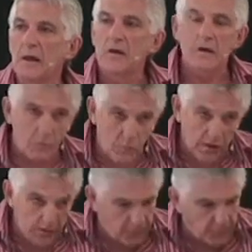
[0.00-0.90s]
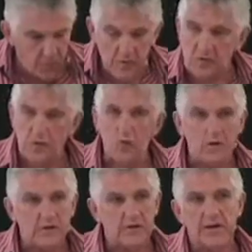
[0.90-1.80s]
one of the first
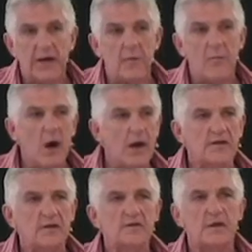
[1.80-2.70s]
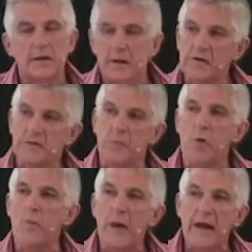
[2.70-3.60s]
thoughts in our minds is let's
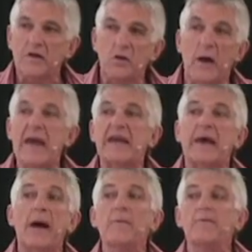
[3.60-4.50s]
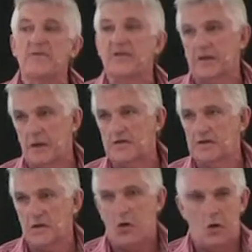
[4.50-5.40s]
pull back to a comfort
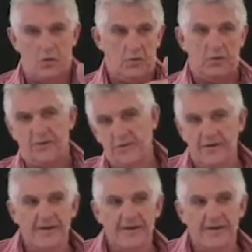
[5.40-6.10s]
zone.